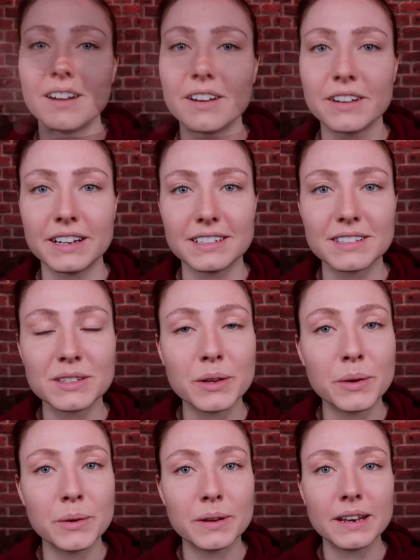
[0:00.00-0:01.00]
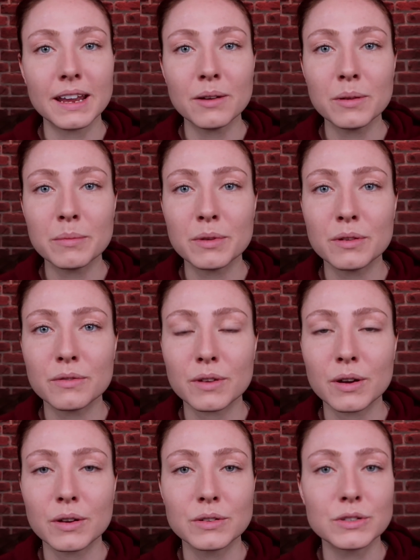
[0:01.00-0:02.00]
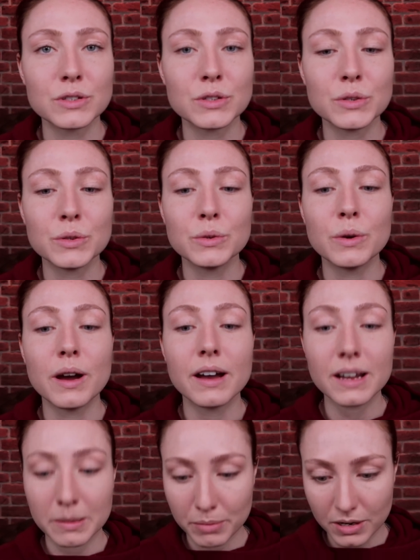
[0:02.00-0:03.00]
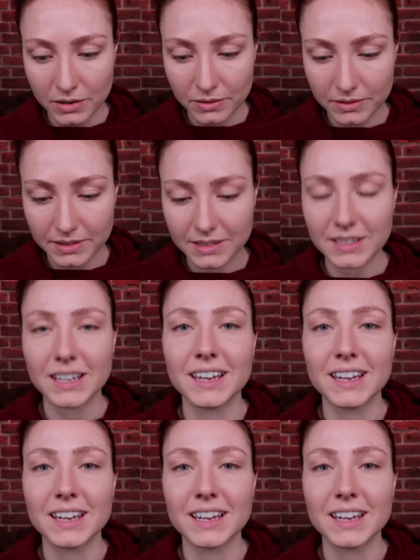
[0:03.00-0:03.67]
Alright, so now we move on to eyebrows,